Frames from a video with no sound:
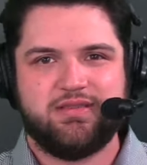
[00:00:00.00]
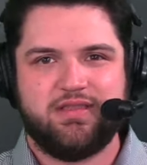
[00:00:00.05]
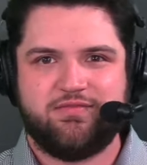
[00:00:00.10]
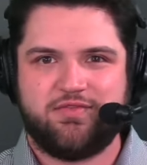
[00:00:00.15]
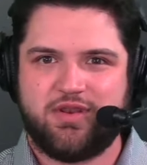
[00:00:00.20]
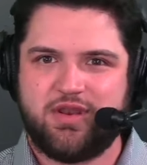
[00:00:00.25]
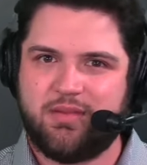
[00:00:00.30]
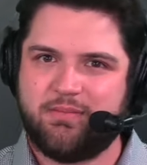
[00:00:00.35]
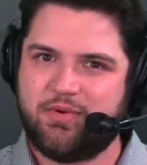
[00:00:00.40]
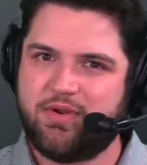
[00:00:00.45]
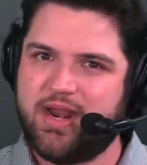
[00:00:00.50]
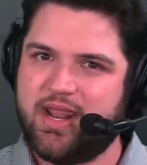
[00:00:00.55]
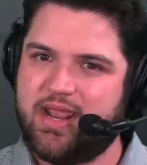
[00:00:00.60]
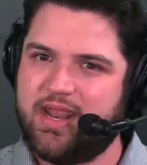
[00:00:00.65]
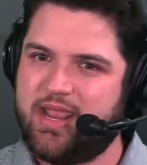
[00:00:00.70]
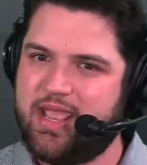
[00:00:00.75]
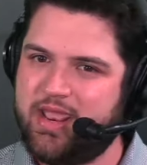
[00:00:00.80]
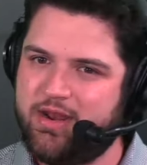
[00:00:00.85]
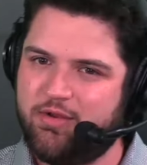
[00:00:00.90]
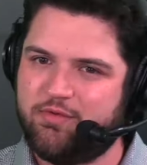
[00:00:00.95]
If the number
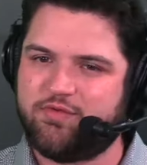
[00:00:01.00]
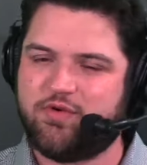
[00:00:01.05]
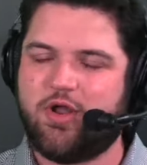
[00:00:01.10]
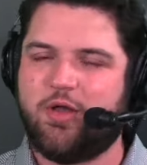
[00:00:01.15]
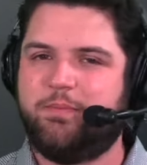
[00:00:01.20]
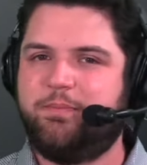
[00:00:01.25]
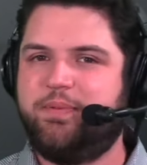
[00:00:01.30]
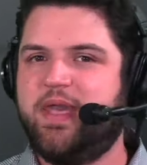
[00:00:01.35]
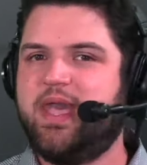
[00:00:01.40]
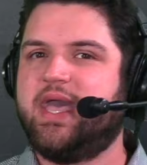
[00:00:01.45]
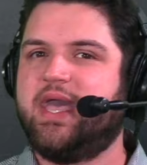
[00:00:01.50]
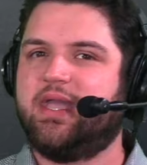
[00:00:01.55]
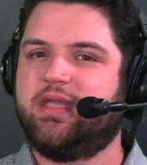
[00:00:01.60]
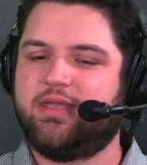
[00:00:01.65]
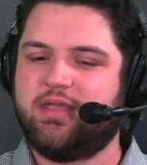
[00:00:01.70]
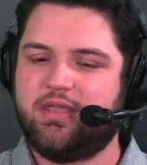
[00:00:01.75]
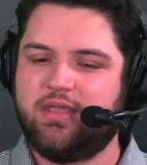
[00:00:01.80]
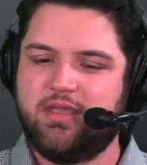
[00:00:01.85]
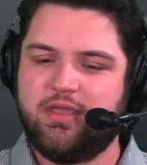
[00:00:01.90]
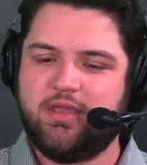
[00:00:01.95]
8 overall
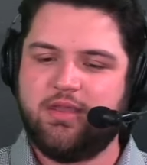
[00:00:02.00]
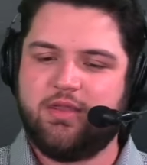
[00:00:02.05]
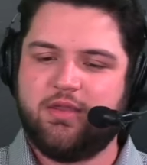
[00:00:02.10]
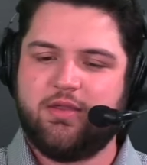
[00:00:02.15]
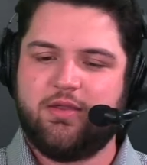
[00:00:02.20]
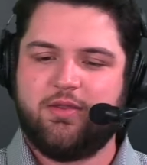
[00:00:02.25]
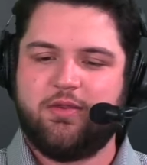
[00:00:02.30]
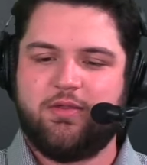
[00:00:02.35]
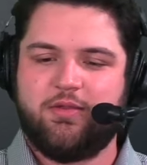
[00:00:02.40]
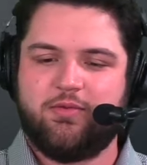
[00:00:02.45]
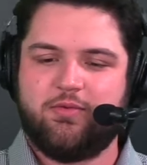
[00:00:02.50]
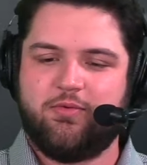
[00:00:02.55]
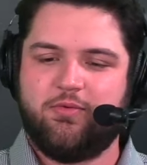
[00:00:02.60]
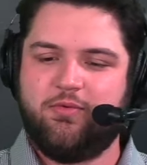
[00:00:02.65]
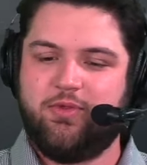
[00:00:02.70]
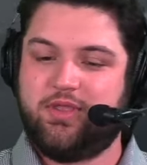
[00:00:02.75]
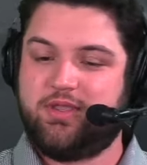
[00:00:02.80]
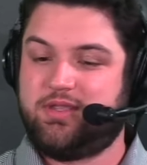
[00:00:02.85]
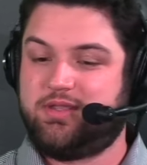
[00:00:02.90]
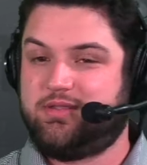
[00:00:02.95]
pick,
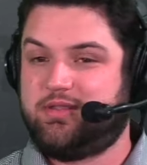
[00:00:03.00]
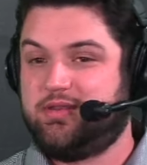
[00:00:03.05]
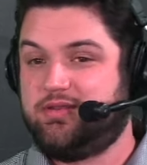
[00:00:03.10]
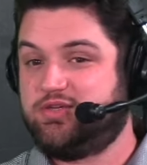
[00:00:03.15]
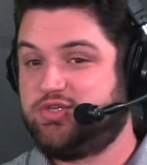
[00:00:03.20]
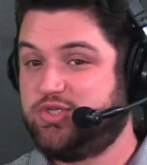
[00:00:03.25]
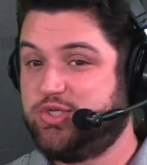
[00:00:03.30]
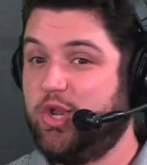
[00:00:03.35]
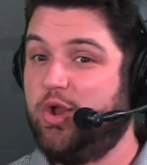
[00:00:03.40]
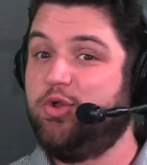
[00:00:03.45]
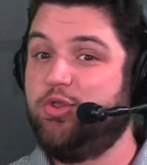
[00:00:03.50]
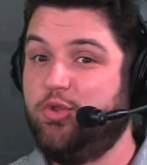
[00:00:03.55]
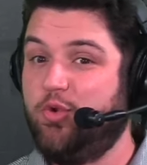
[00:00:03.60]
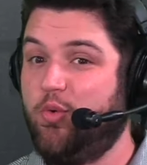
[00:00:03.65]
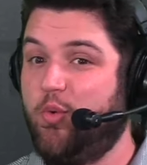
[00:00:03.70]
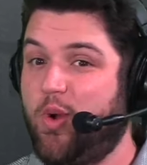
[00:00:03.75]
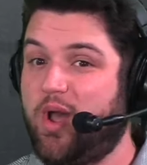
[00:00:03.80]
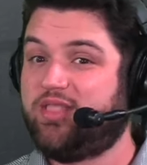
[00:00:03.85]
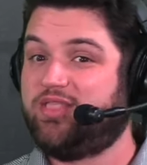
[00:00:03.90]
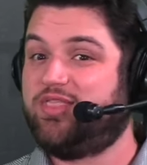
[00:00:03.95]
we can show you
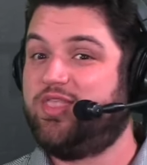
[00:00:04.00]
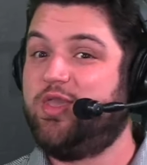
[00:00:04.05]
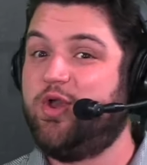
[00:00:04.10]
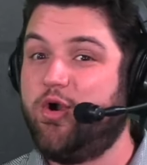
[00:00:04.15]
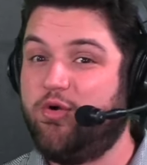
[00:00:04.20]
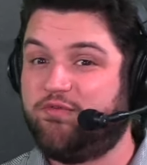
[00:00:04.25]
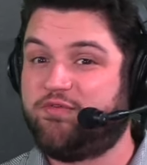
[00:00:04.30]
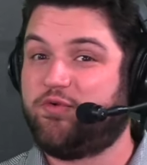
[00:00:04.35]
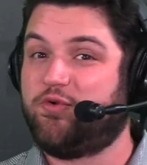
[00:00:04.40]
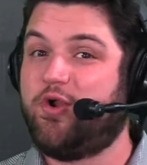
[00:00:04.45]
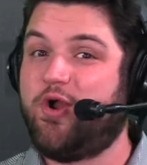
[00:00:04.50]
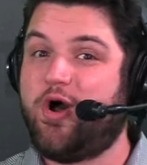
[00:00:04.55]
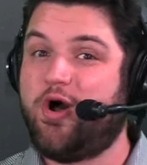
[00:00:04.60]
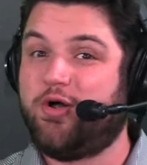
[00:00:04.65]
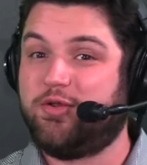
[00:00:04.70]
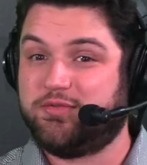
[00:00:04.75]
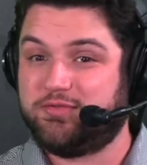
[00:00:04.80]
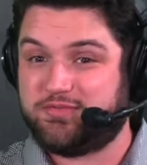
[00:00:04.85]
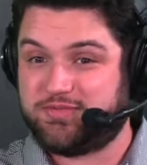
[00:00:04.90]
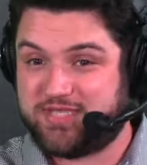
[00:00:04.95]
what the
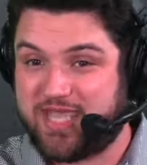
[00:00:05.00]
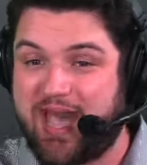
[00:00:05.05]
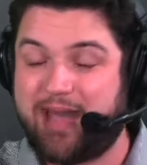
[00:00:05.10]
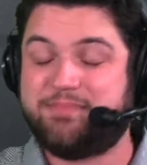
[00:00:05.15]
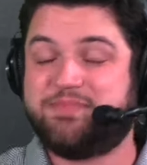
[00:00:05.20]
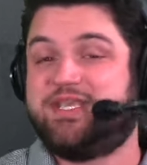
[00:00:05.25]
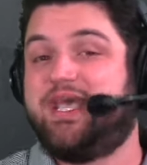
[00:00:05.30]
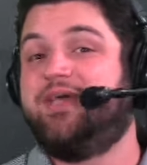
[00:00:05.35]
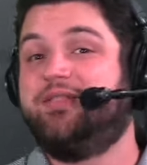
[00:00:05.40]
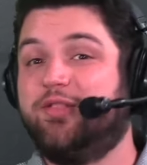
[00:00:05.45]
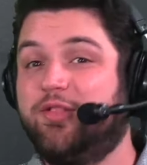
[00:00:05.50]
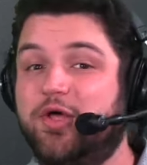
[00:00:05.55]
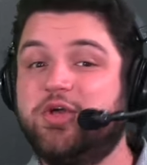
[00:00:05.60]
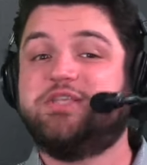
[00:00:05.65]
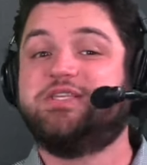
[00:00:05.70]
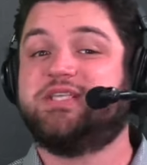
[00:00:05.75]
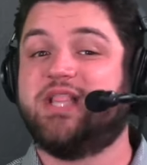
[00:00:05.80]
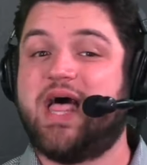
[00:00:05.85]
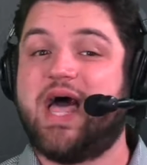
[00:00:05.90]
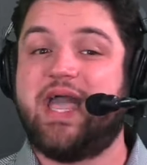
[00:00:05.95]
overall top 10
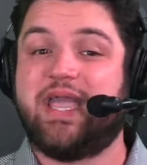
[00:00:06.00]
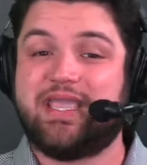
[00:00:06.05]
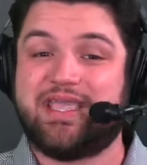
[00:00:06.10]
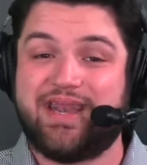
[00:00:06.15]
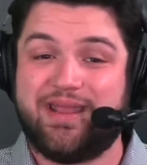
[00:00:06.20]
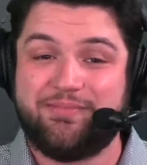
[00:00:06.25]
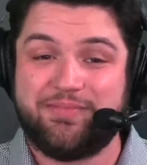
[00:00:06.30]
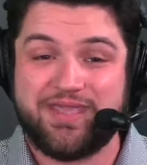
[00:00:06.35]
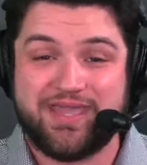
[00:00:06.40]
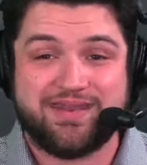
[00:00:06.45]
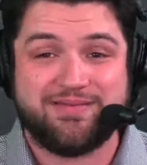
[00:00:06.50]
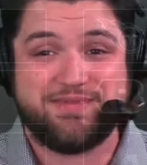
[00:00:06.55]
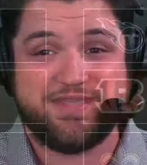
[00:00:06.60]
looks like. And I'm going to